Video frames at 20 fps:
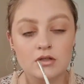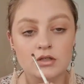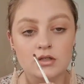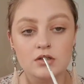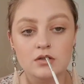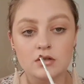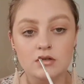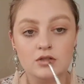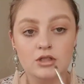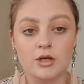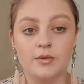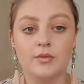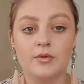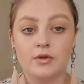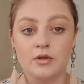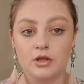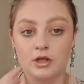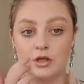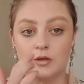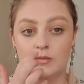Just on top
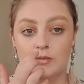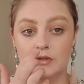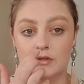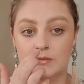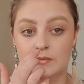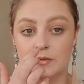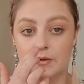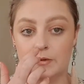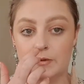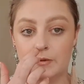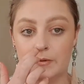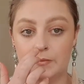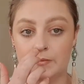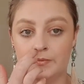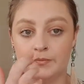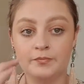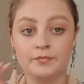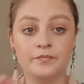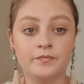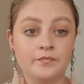of the Cupid's bow
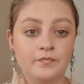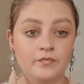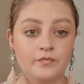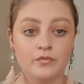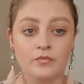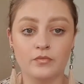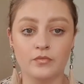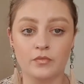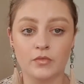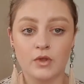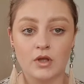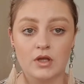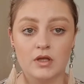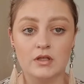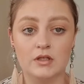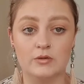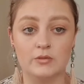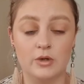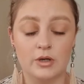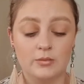
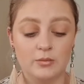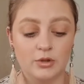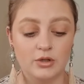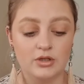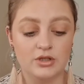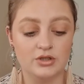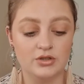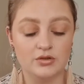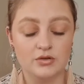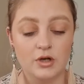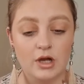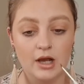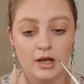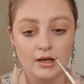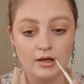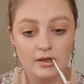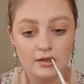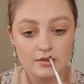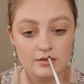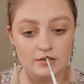is where I'm going to
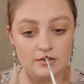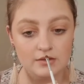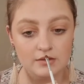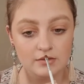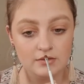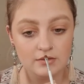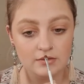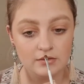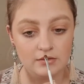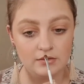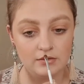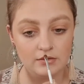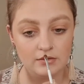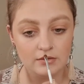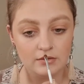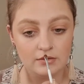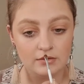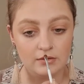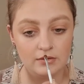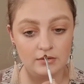highlight. So I'm
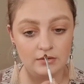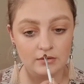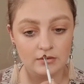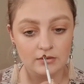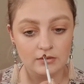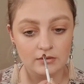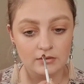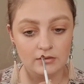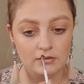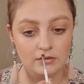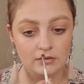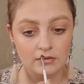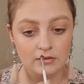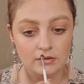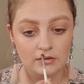just going to